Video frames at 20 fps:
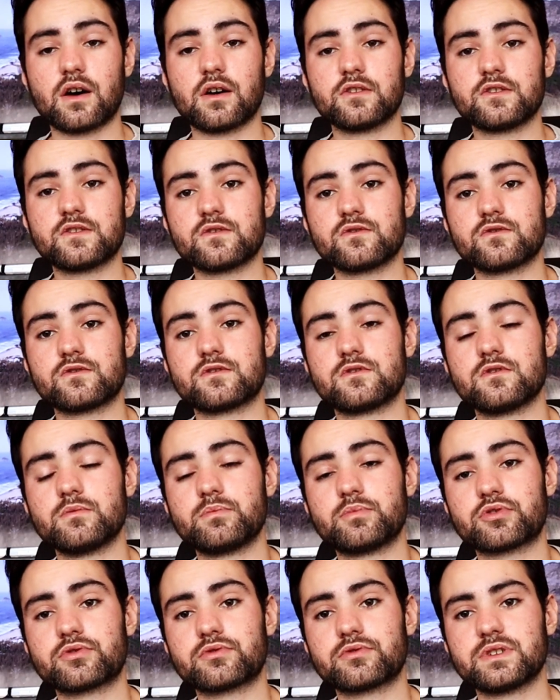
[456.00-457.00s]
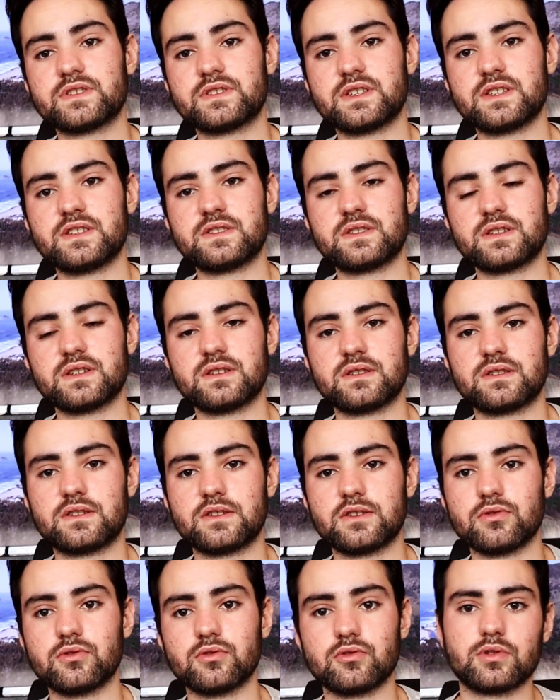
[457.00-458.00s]
also super resistant
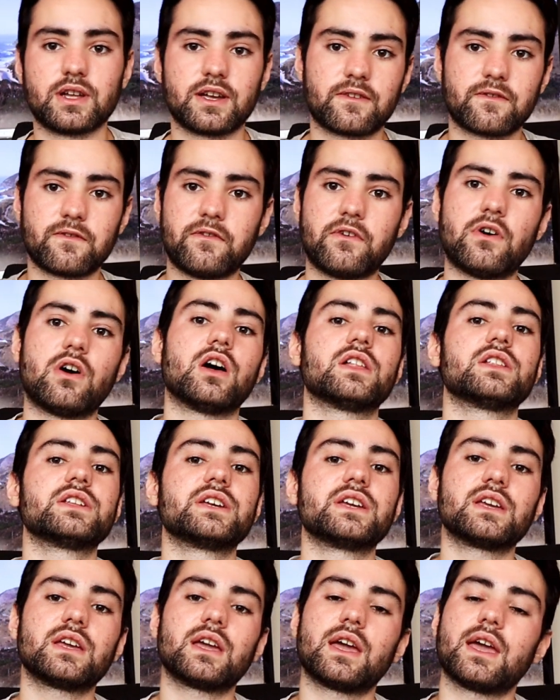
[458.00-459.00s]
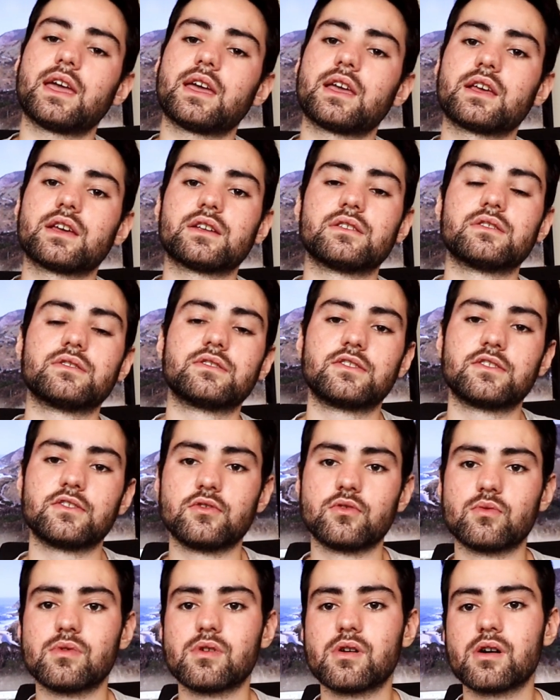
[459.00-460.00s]
to like falling and to
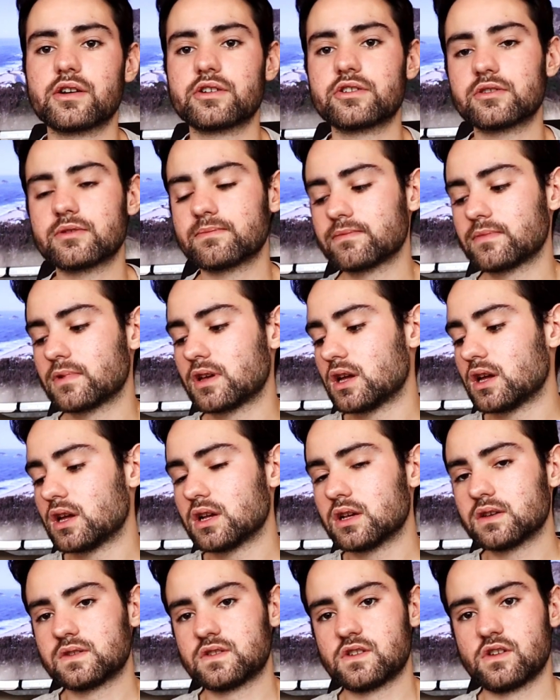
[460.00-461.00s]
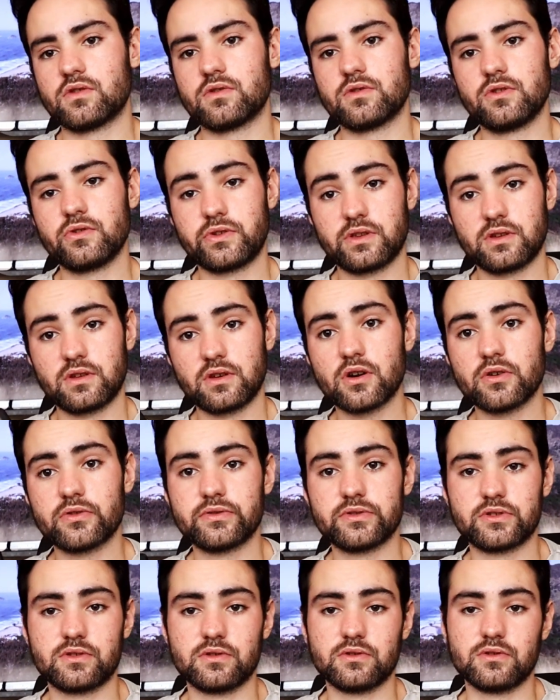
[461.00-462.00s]
water, so you can go
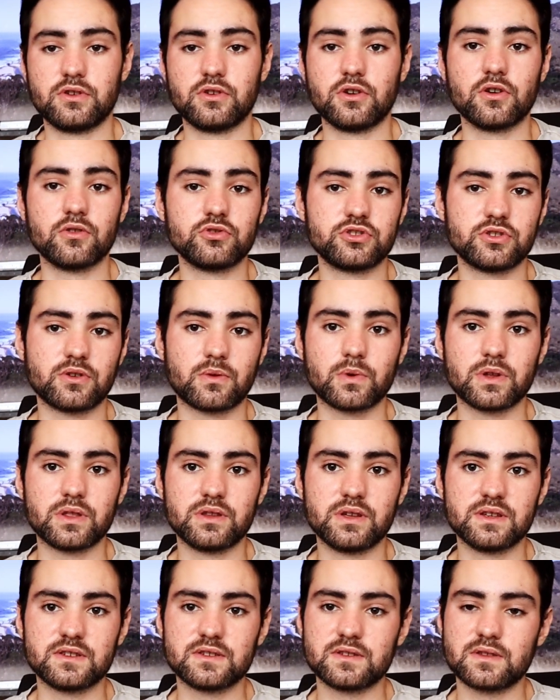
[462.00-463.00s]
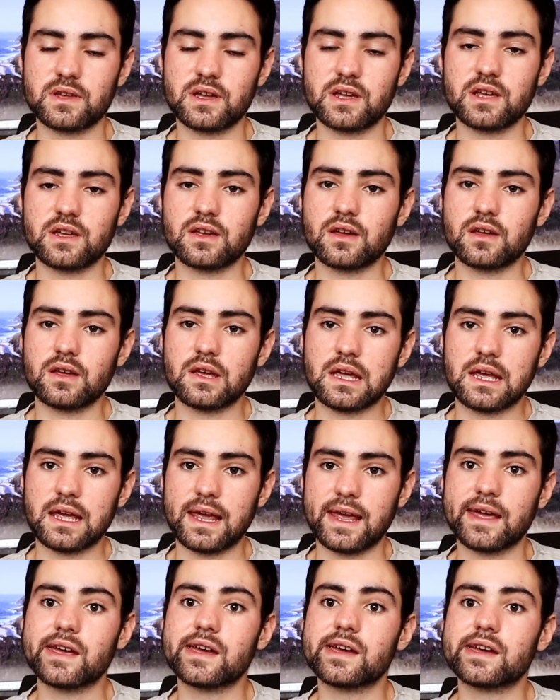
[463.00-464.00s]
into the ocean with this thing
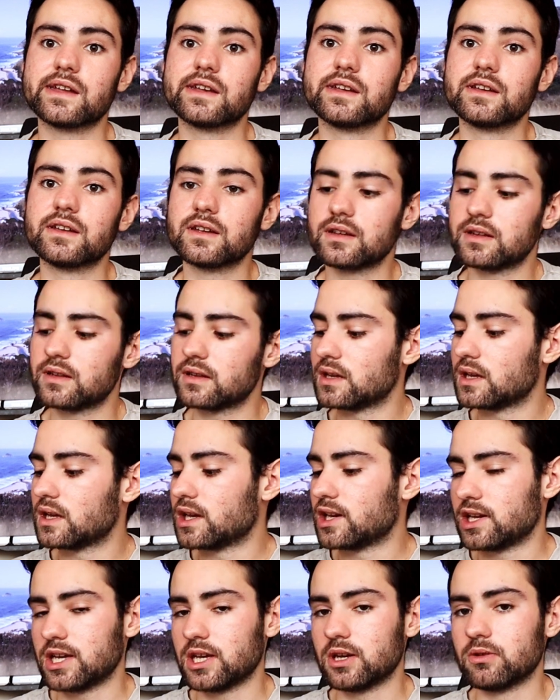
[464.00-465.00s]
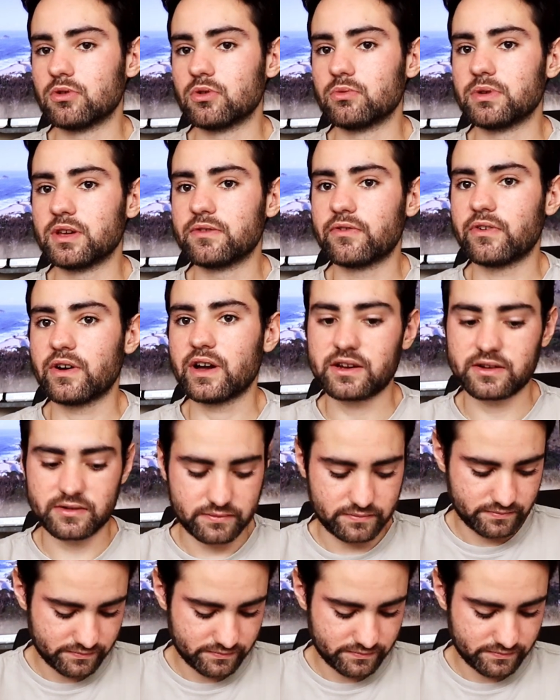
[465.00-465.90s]
and it will be fine.